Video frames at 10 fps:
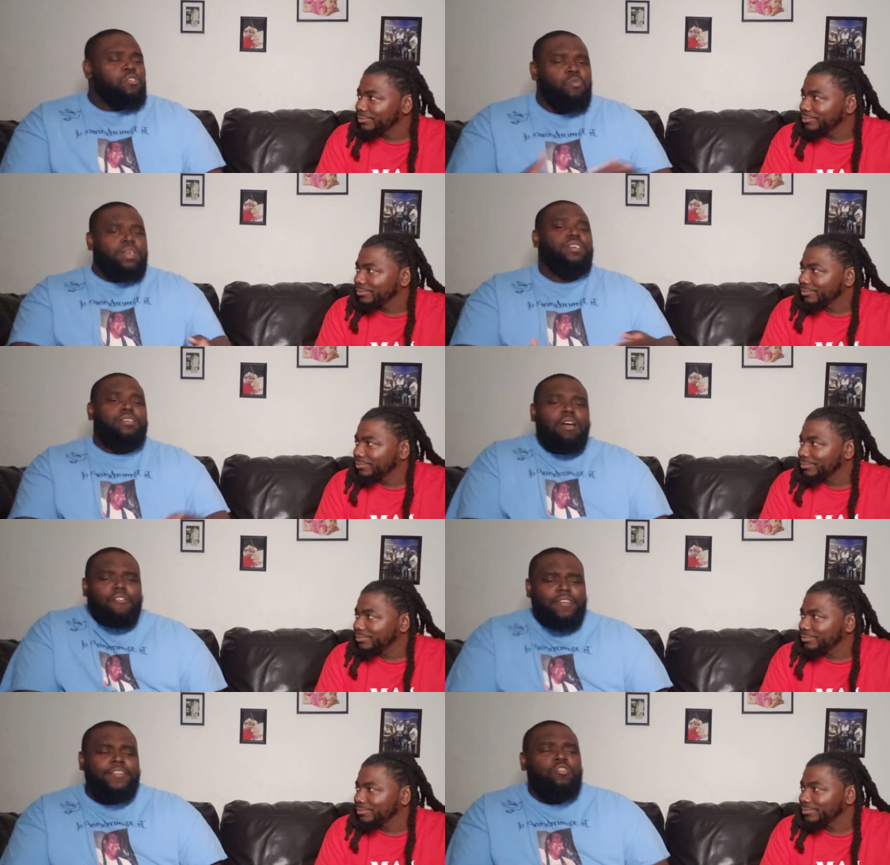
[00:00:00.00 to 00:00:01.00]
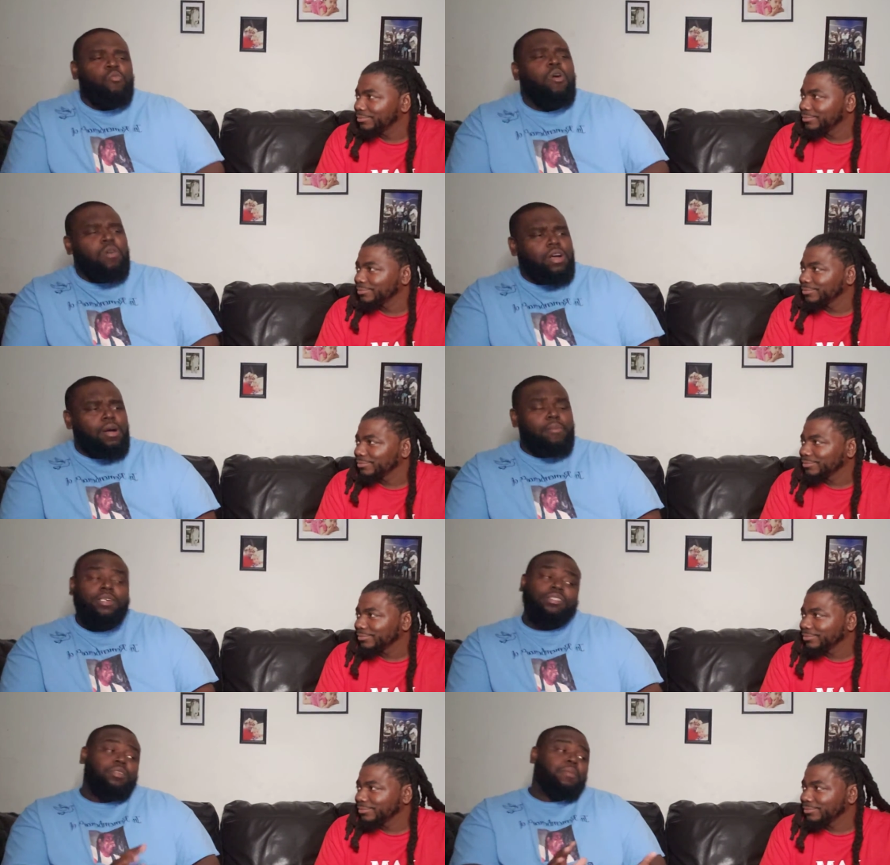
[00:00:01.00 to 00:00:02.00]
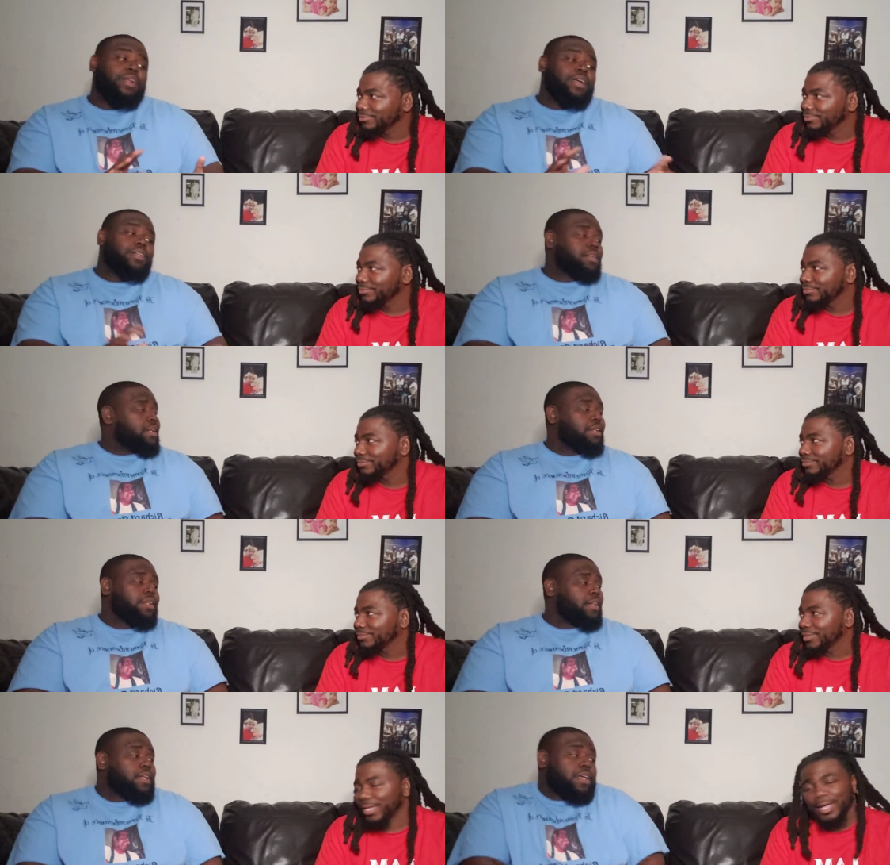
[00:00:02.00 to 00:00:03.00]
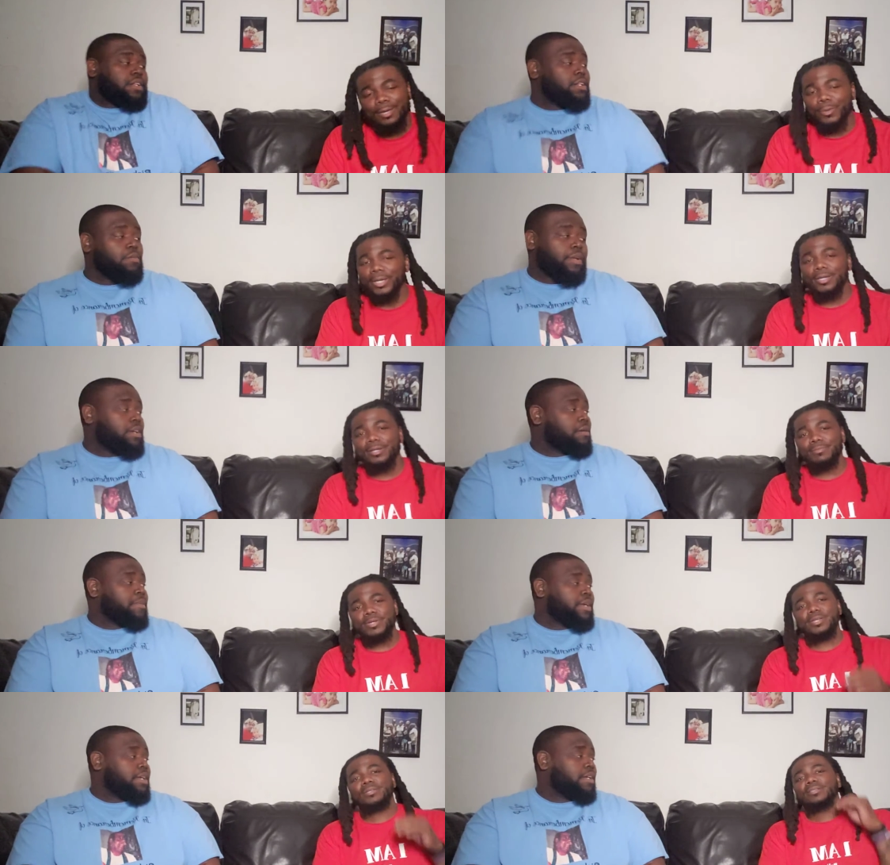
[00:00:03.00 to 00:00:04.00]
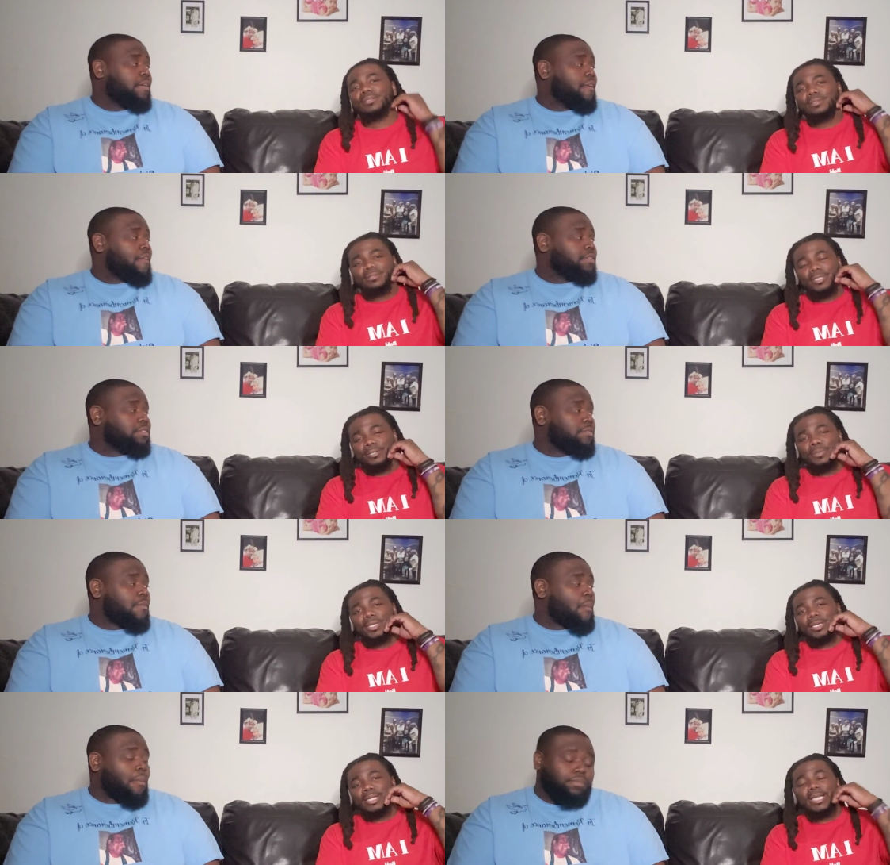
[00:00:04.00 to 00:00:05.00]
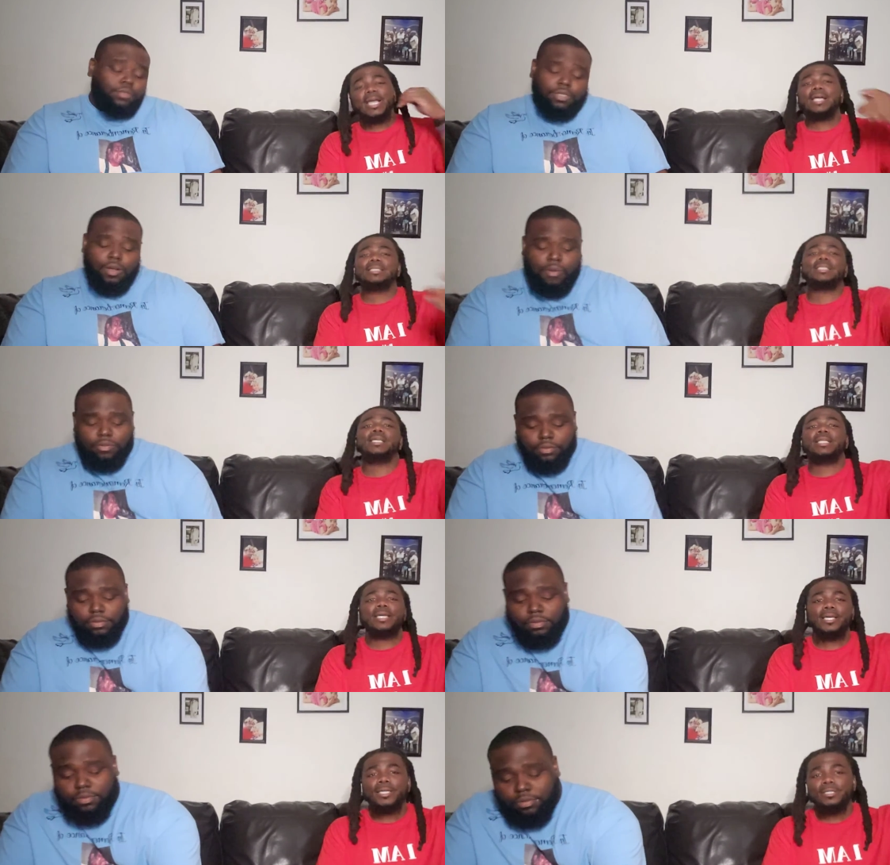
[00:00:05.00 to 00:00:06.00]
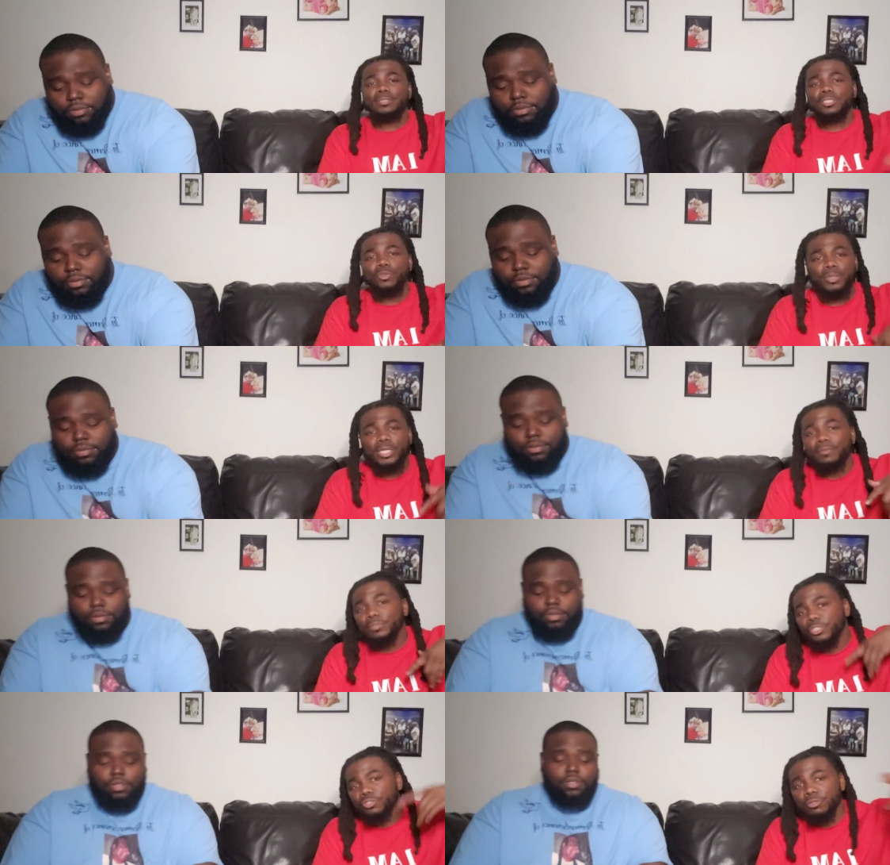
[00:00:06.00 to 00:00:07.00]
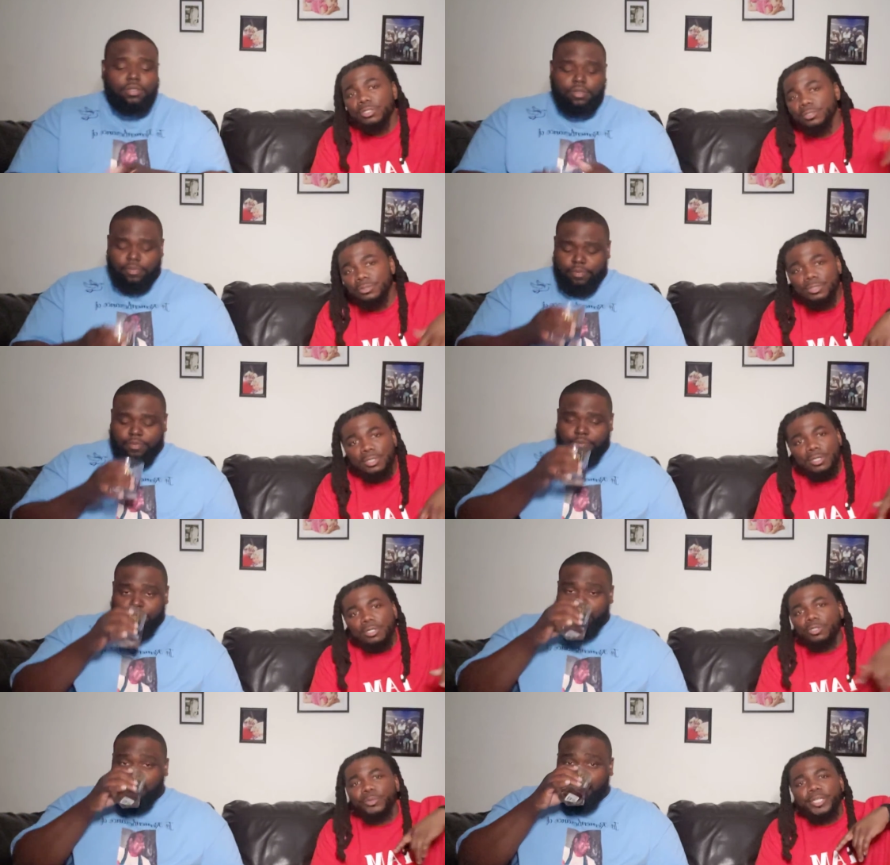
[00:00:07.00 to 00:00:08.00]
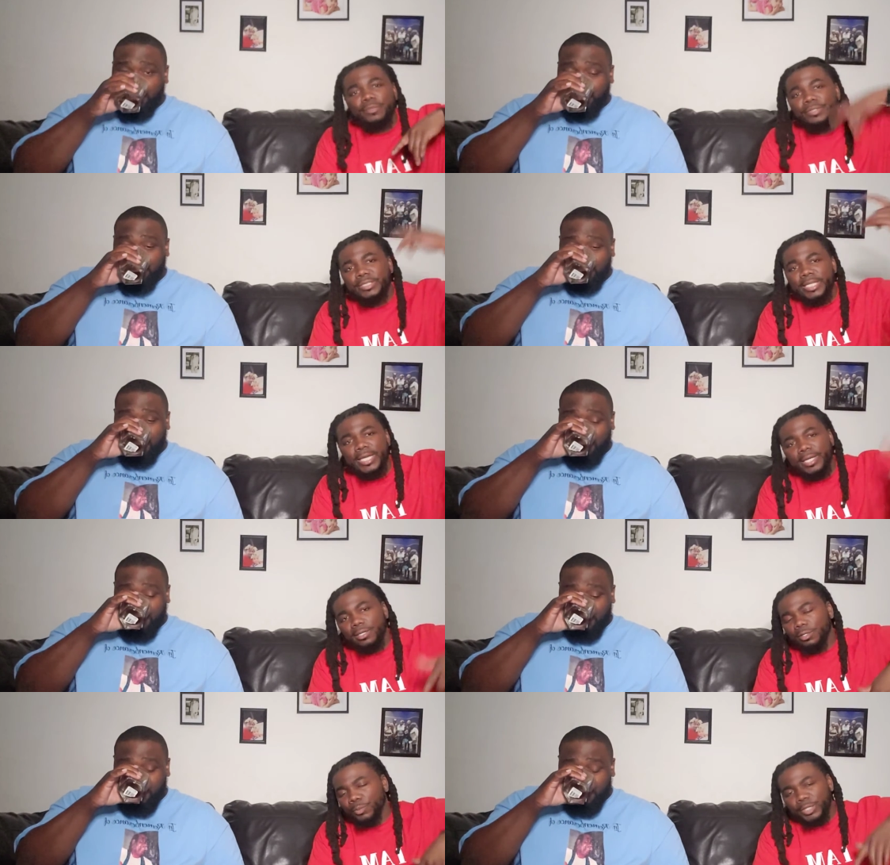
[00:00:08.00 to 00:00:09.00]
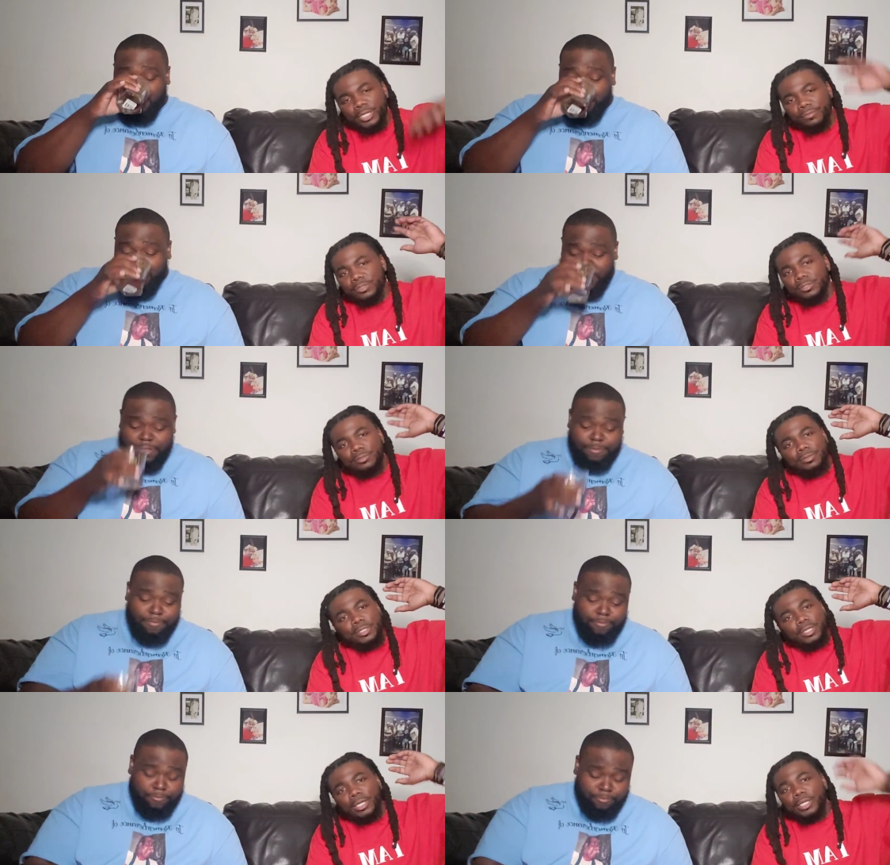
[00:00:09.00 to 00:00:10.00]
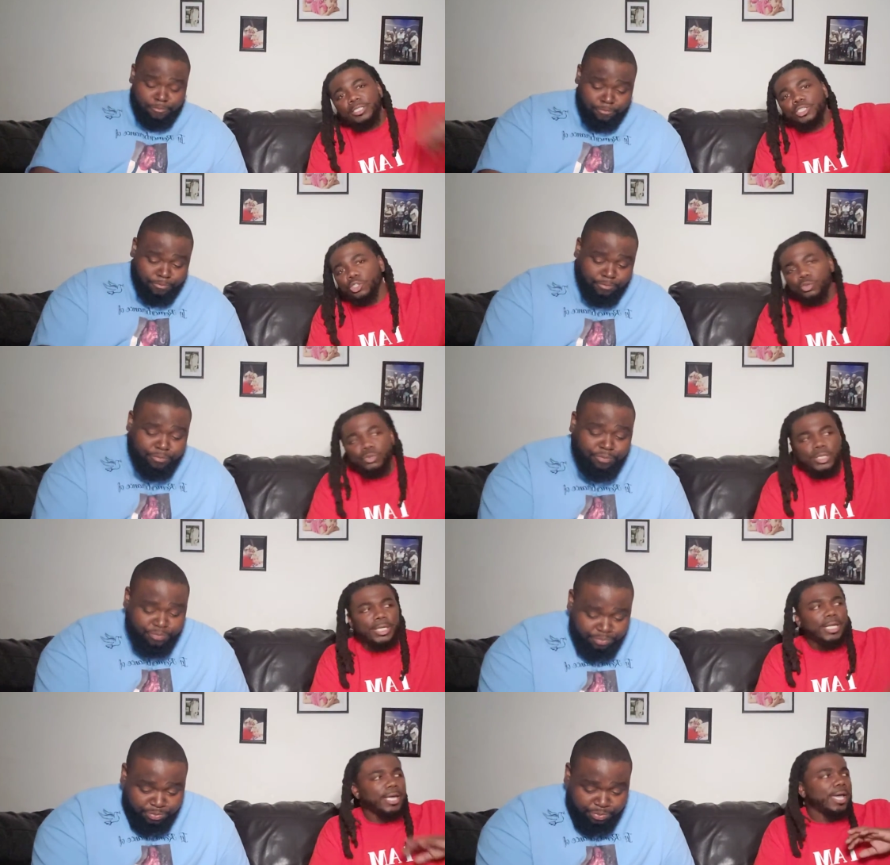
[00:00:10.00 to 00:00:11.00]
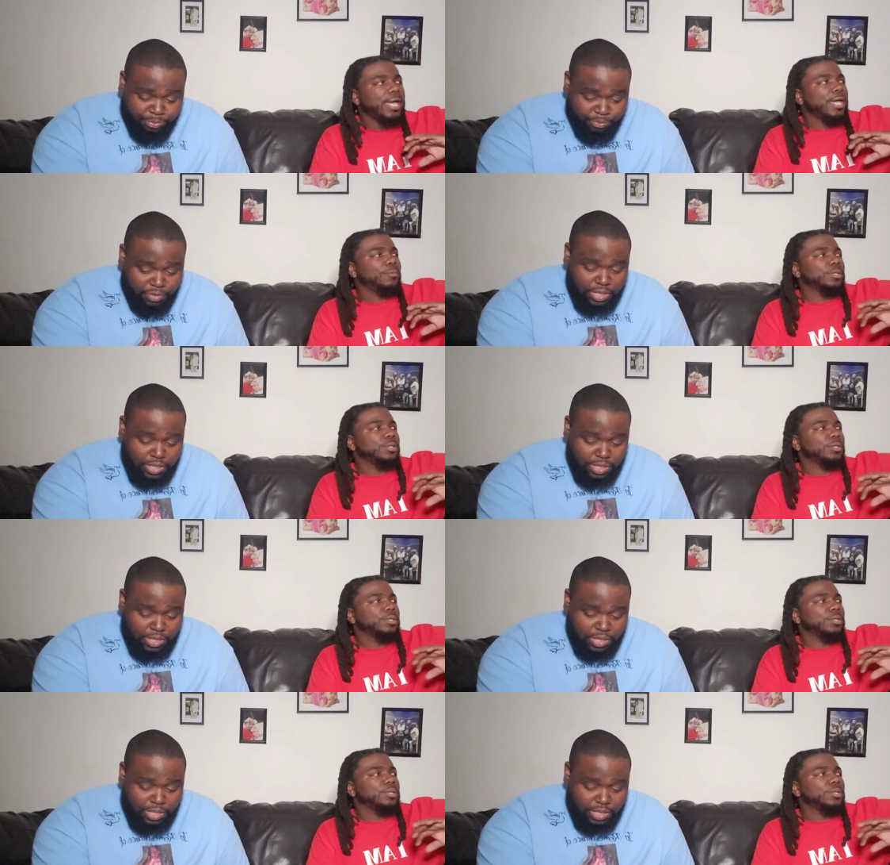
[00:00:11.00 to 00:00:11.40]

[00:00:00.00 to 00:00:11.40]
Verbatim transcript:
Speaker 1: You winning already. You woke up because somebody out there they, ain't, they ain't wake up, up, bro. You know what I mean? And they gotta take
Speaker 2: that L. So whatever struggles mm-hmm. or whatever debt or whatever issues that they had